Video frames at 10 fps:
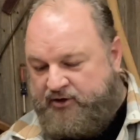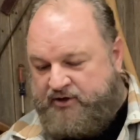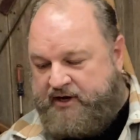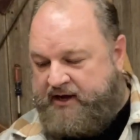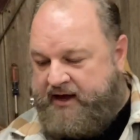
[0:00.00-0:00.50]

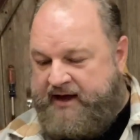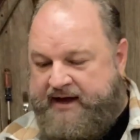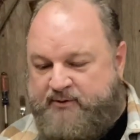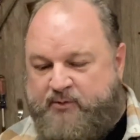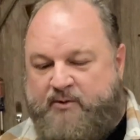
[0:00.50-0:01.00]
look
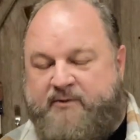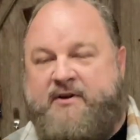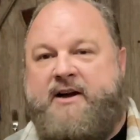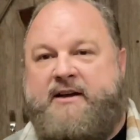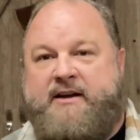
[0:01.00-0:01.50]
at what we've
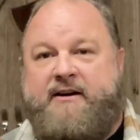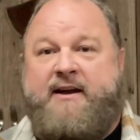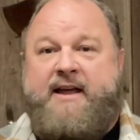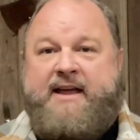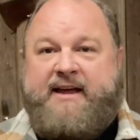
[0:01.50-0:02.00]
got here